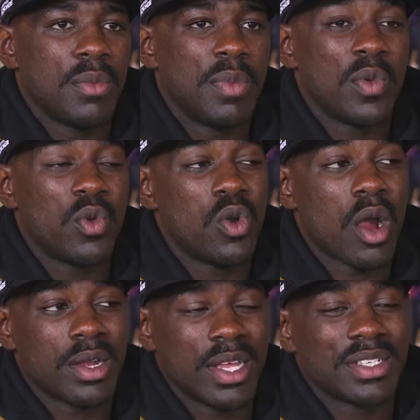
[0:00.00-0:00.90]
people who
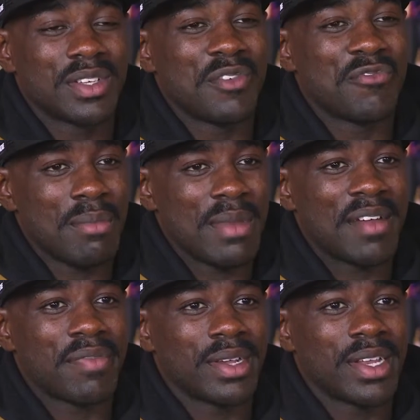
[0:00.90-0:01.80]
aren't necessarily from
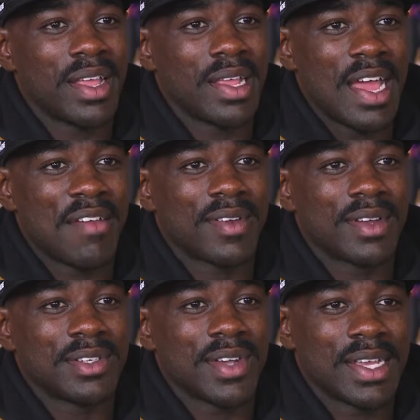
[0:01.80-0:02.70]
Africa, they're in
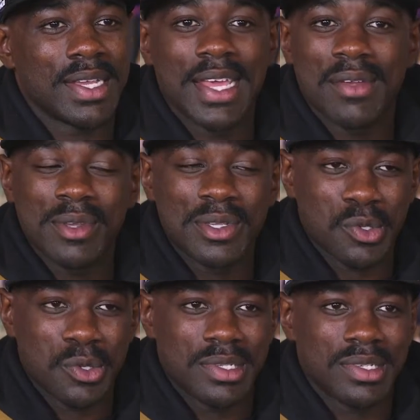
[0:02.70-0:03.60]
Africa trying to get that
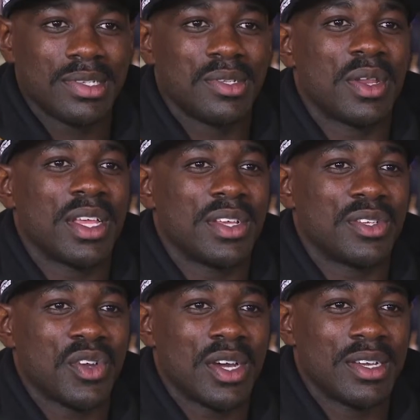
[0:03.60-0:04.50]
resources, you know, they're
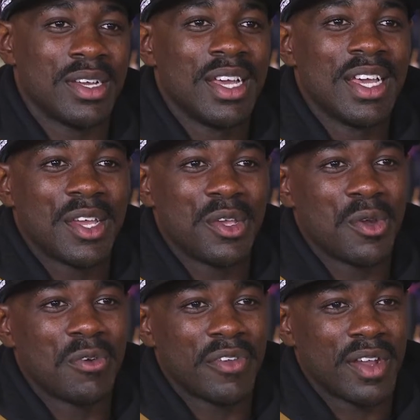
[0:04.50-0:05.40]
trying to, you
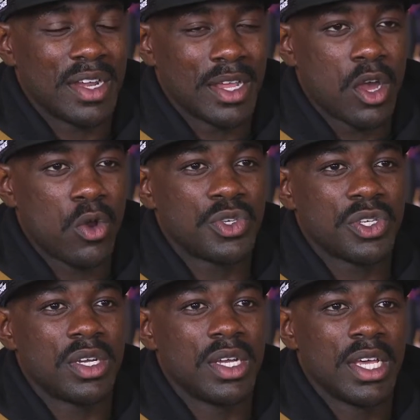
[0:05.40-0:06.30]
know, figure out the
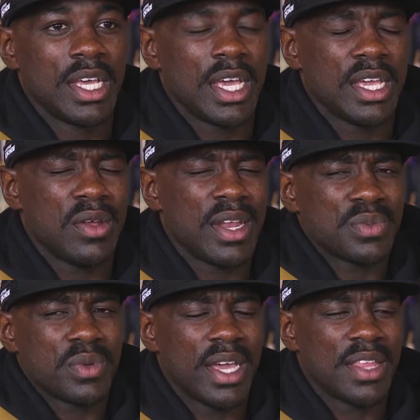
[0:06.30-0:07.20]
culture. You know, that's
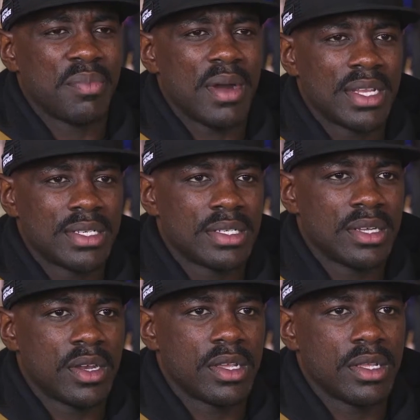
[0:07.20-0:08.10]
where anthropology
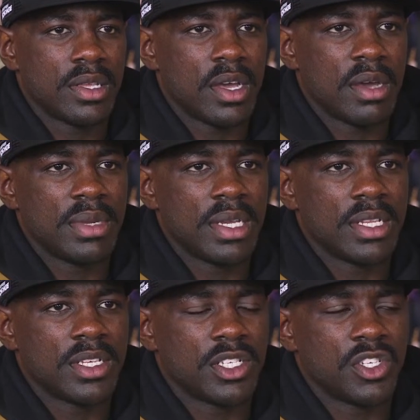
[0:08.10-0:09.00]
started, you know what I mean?
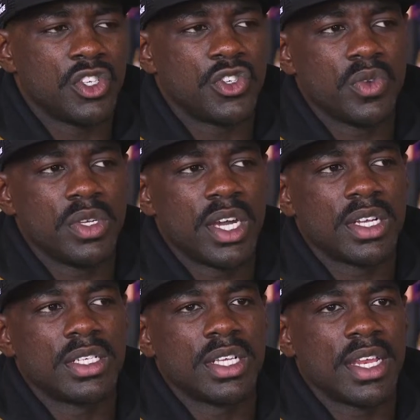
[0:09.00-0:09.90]
To truly
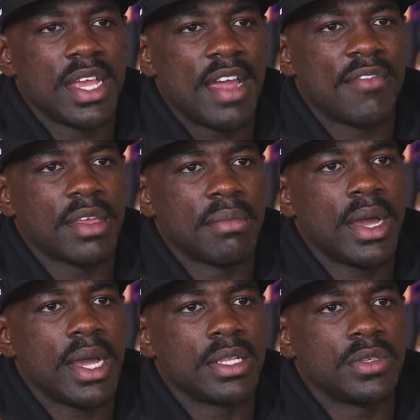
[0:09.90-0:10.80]
understand the African
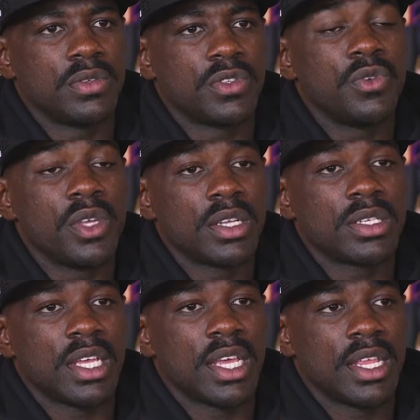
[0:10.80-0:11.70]
mind, to truly
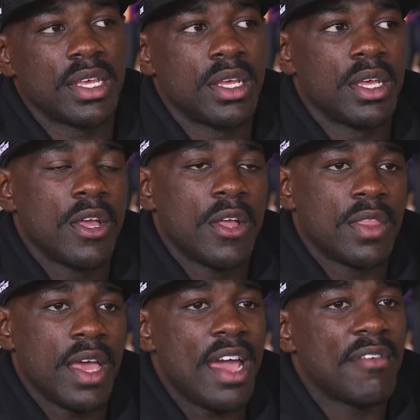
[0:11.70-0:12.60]
understand
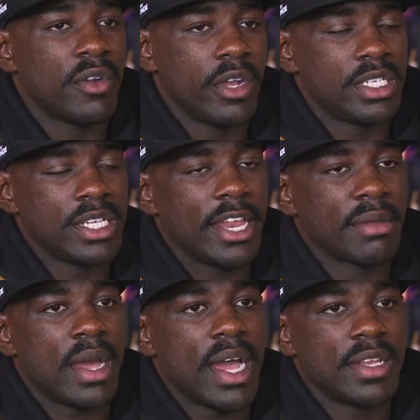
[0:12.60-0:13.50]
the Afro-Asiatic
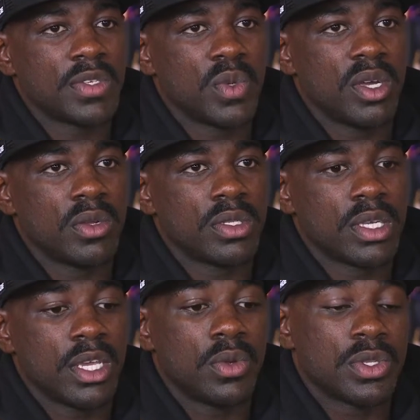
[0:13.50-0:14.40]
mind as well, to
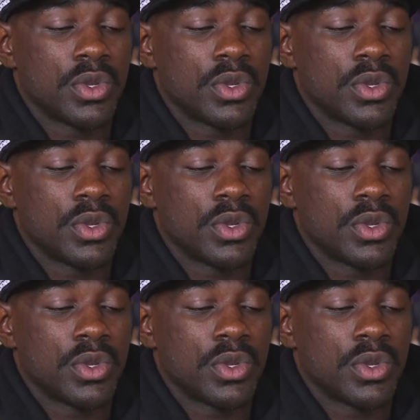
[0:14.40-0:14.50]
go into